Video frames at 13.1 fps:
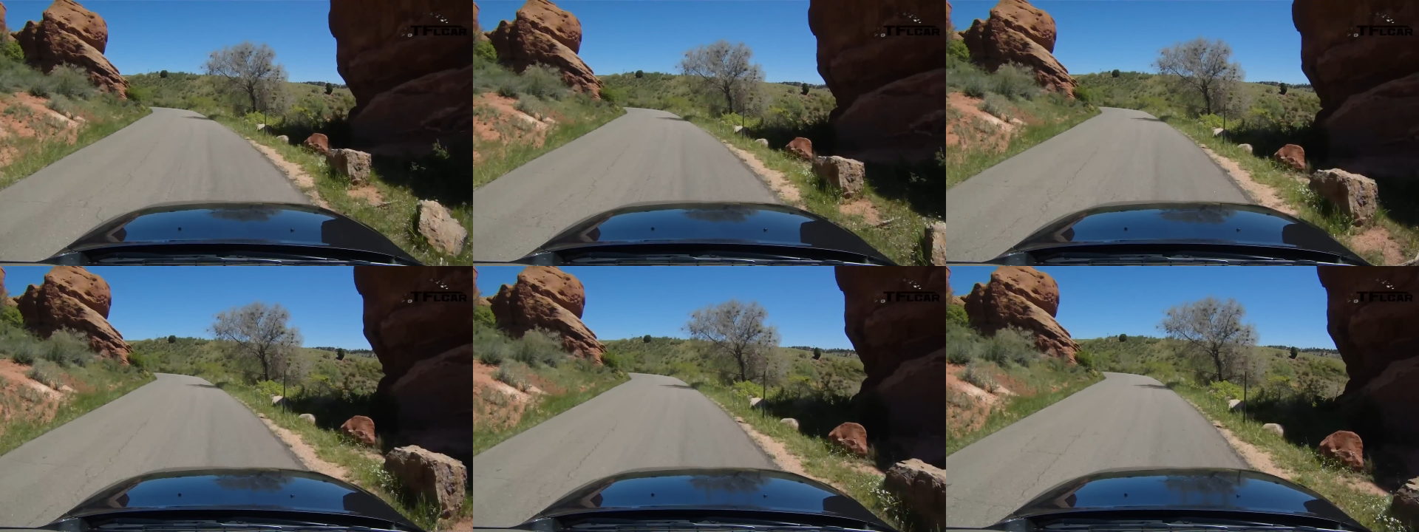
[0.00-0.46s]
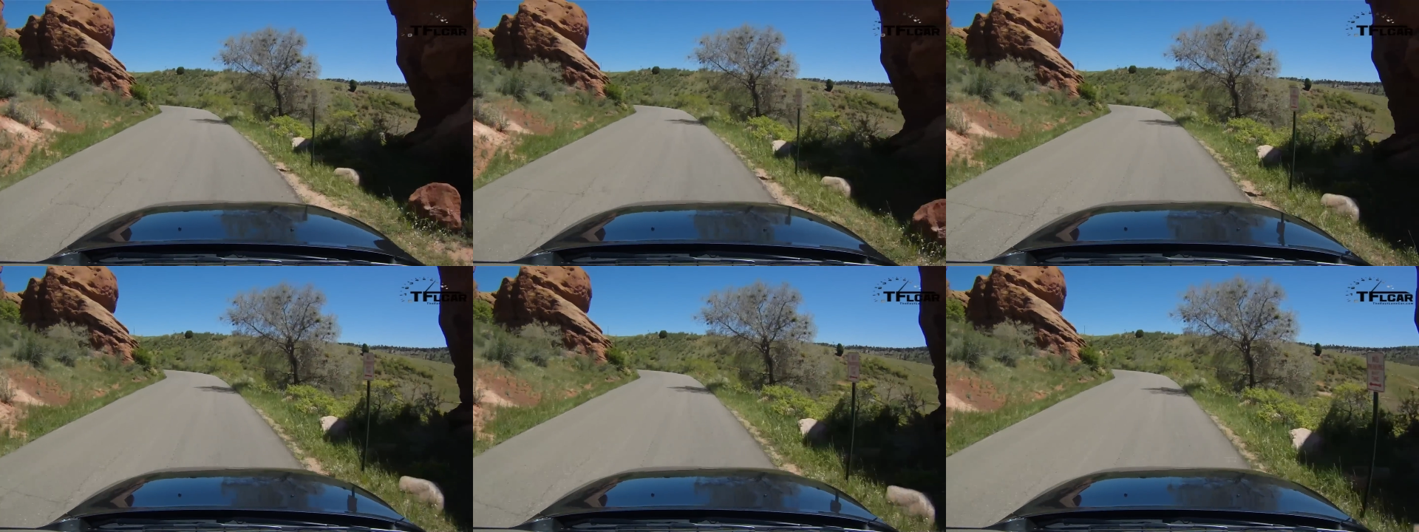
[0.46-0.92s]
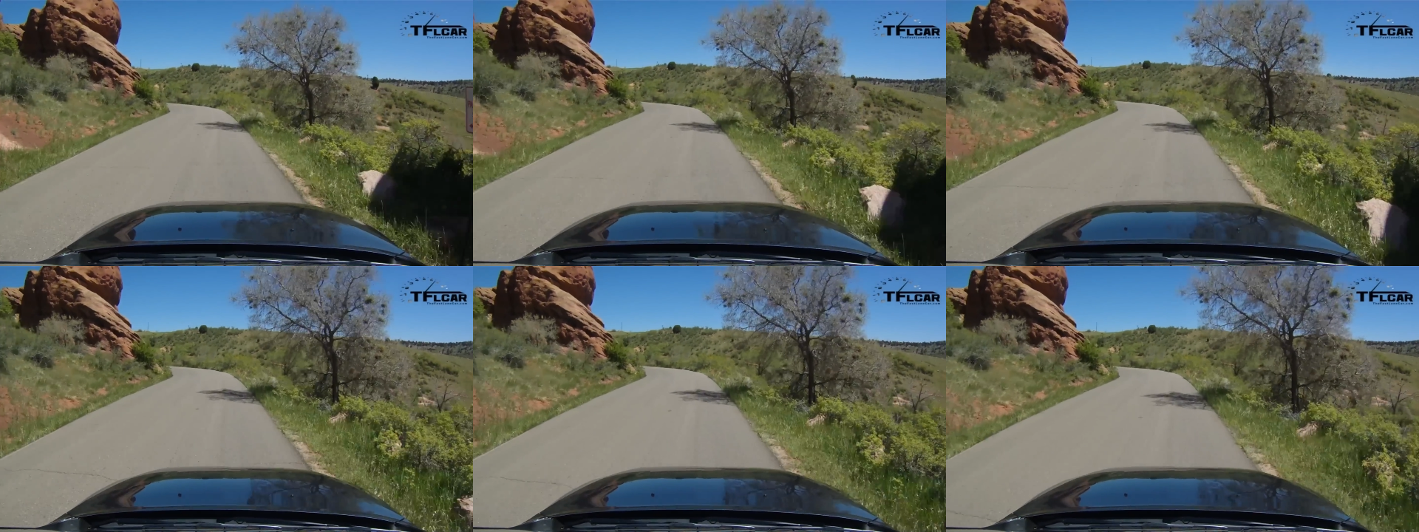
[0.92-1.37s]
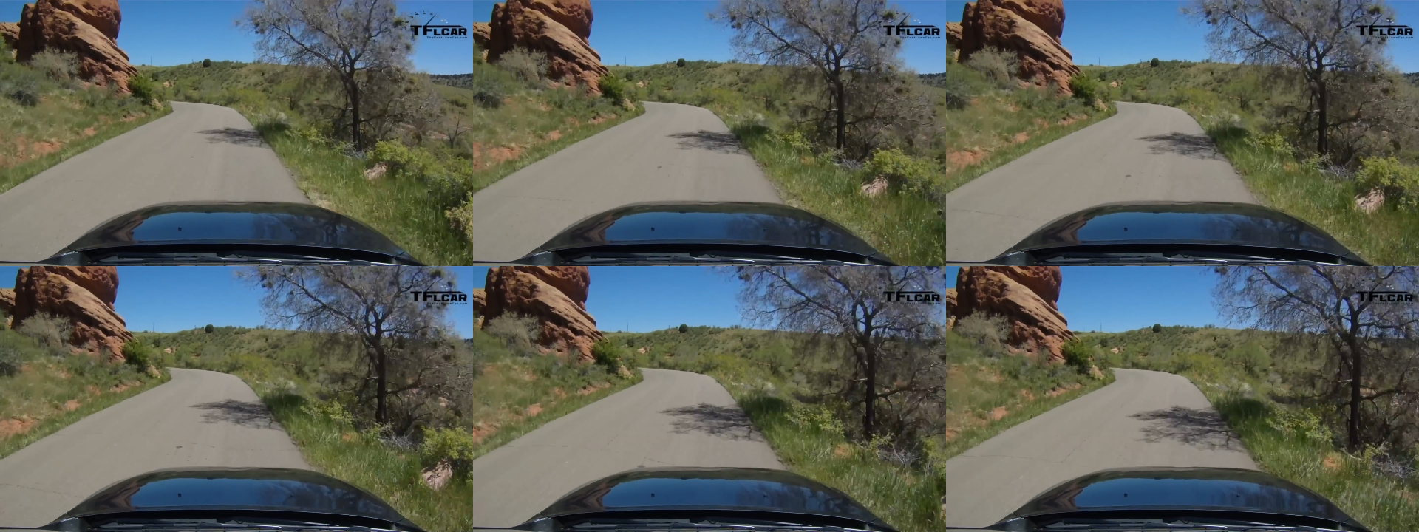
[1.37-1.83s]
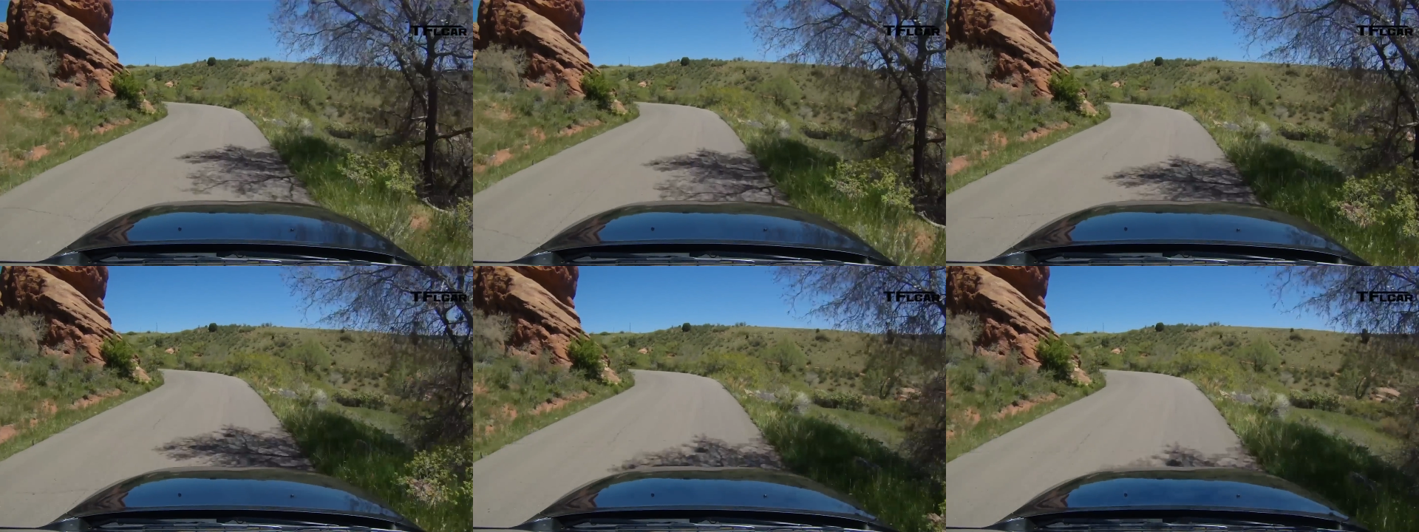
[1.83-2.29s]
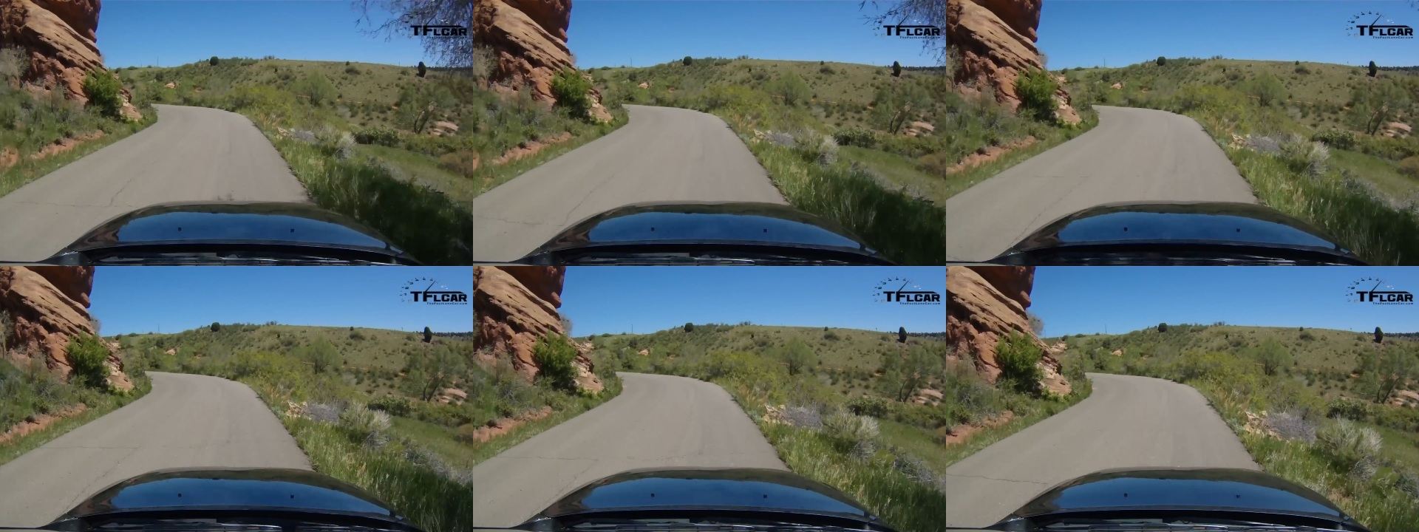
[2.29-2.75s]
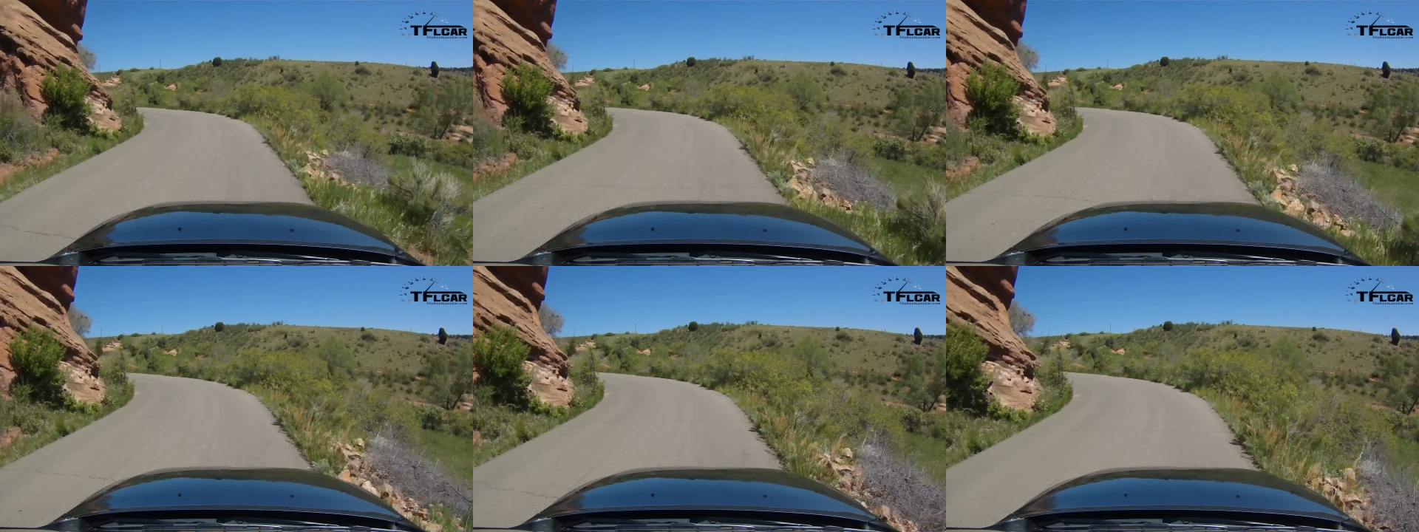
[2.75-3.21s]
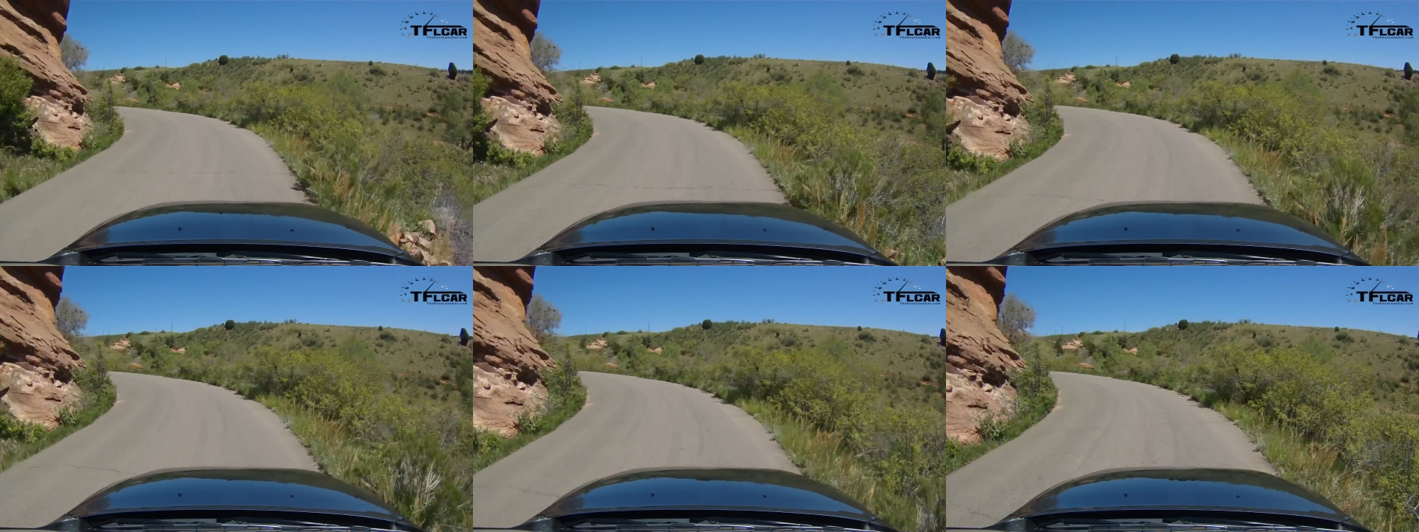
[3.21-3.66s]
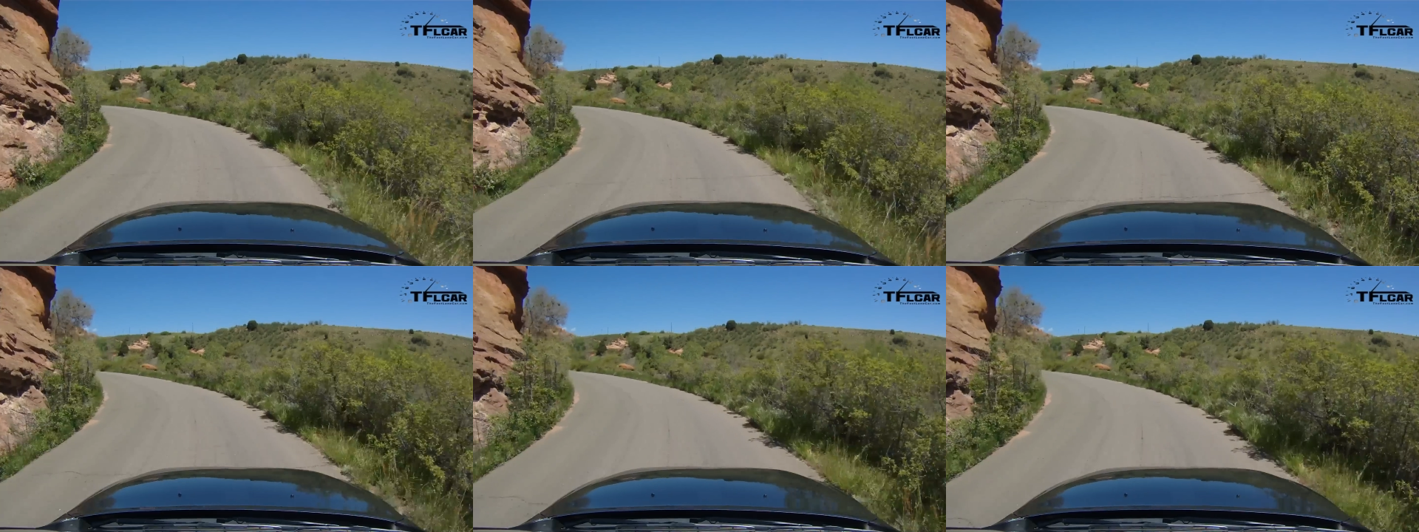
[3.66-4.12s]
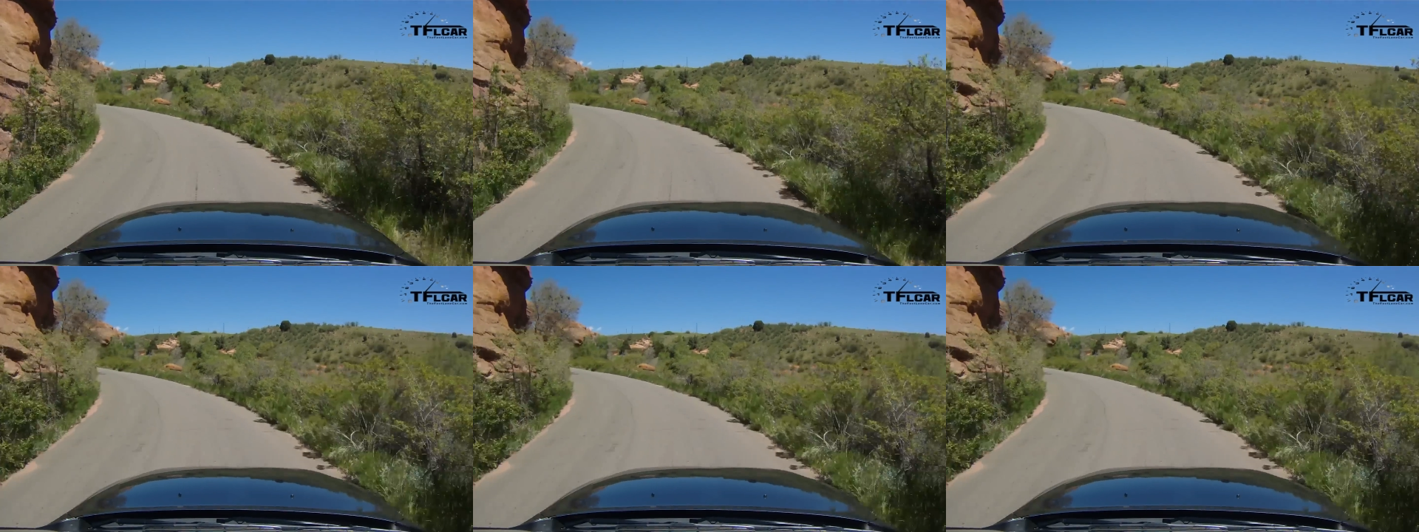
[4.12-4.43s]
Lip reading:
No face is visible, so there are no lips to read.